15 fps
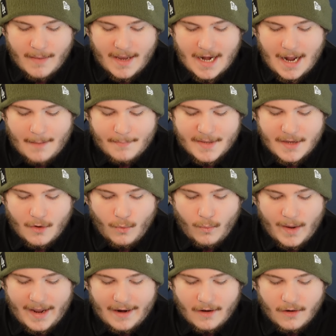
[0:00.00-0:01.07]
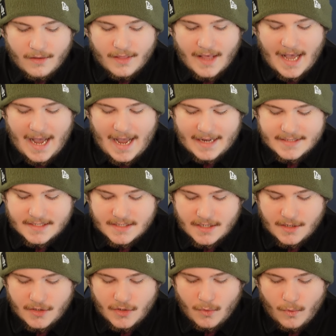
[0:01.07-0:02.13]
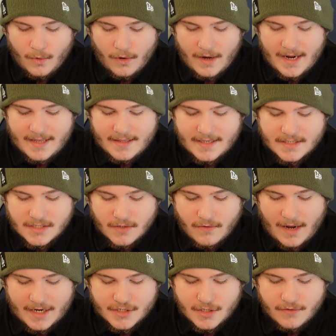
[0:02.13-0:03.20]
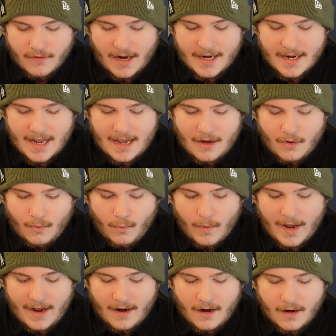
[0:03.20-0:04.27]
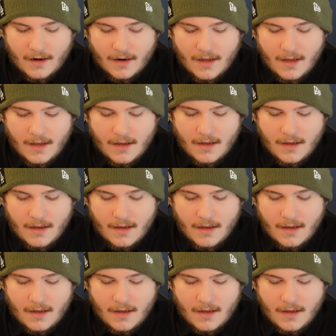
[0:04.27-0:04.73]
may not be aware that you're in this direction right now where